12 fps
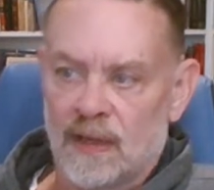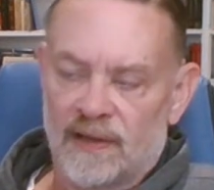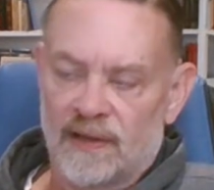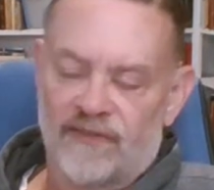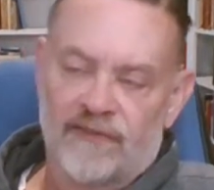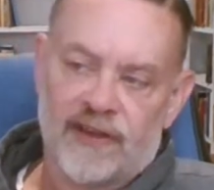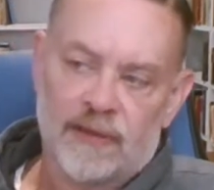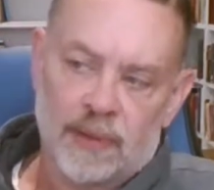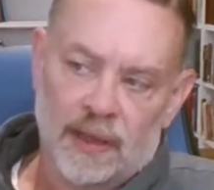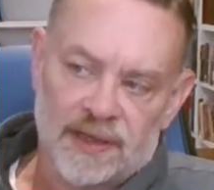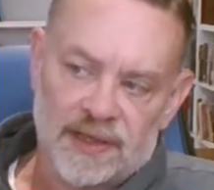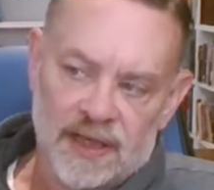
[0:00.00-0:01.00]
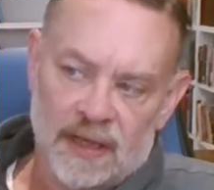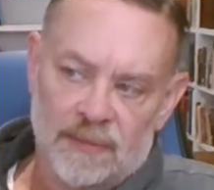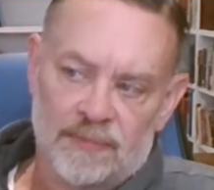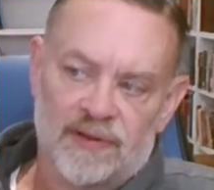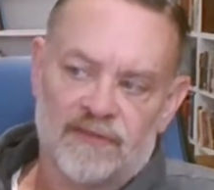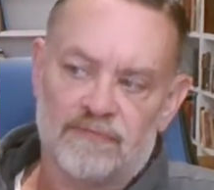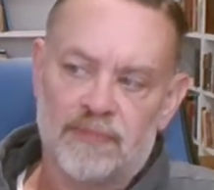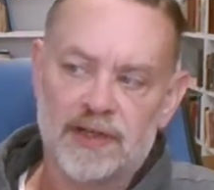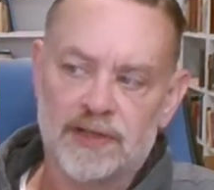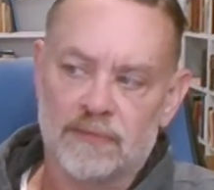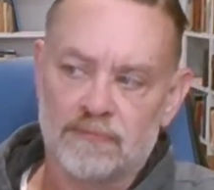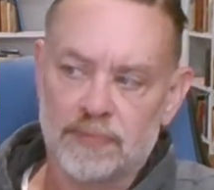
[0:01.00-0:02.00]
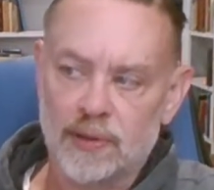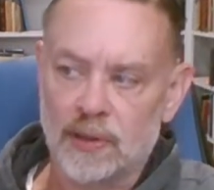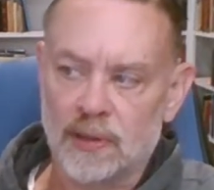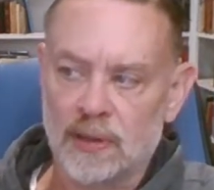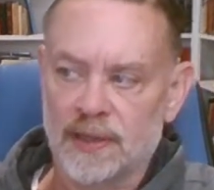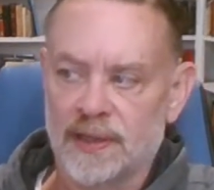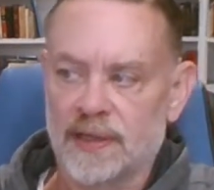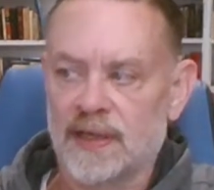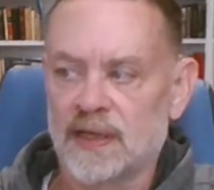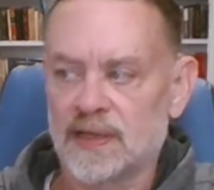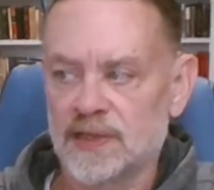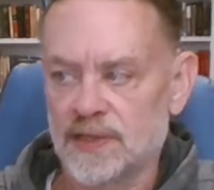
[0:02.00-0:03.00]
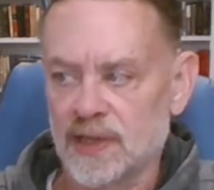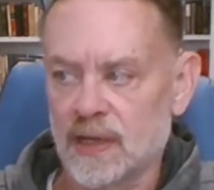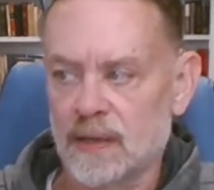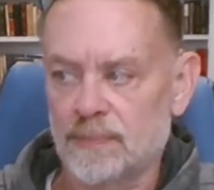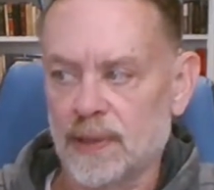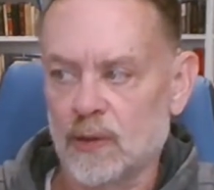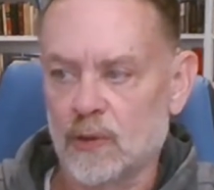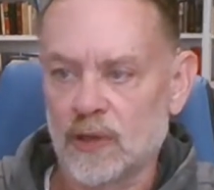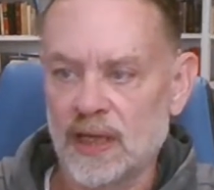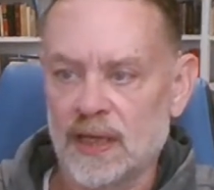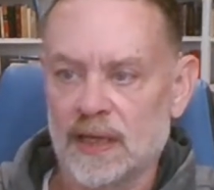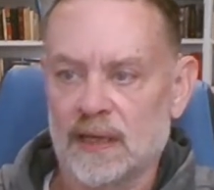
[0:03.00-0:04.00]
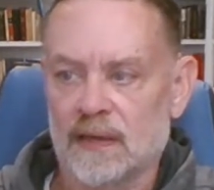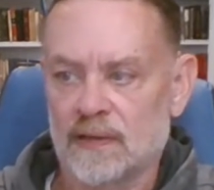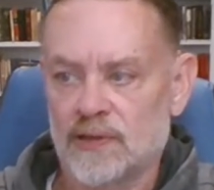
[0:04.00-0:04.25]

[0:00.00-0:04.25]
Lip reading: The feeble attempt of Bishop Bull in his Apologia